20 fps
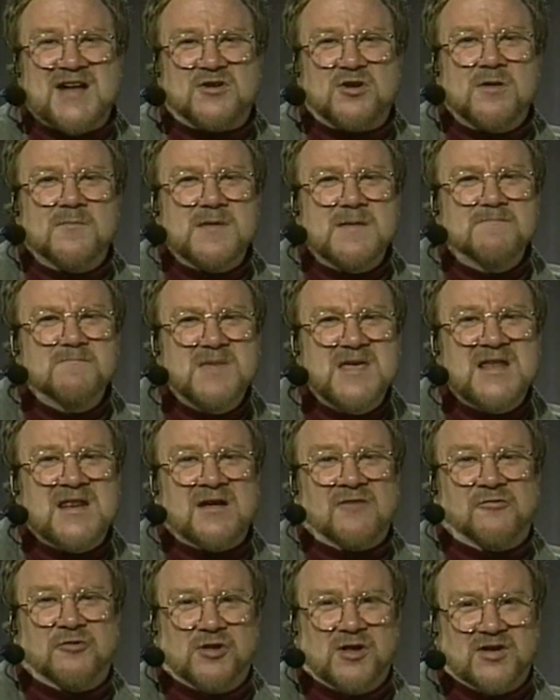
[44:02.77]
going to be
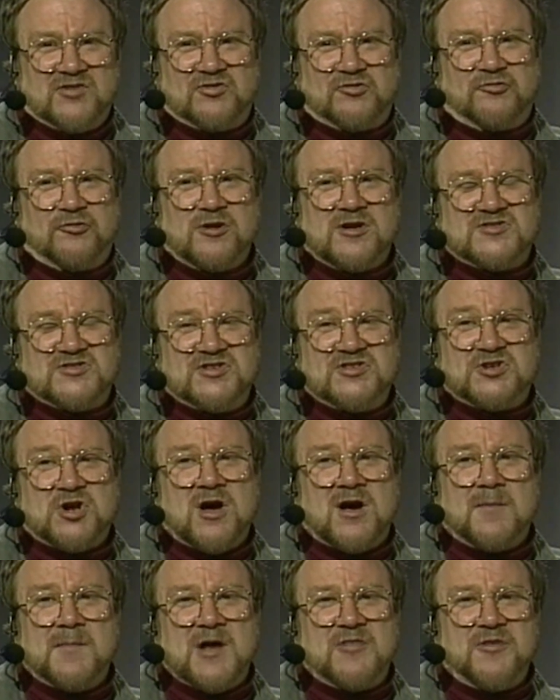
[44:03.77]
meaningful for us to
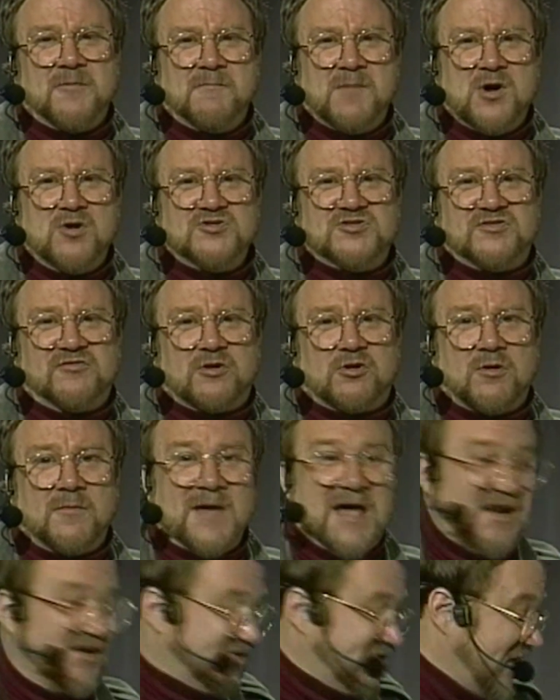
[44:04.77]
talk about the modes of a
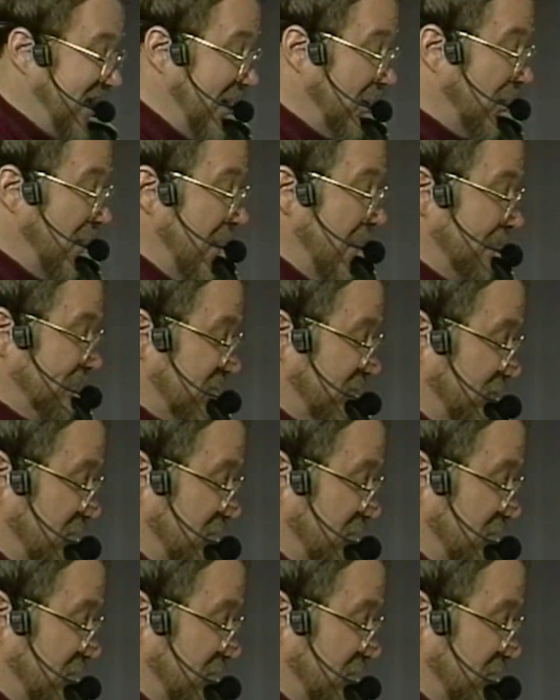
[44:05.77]
chromatic scale. If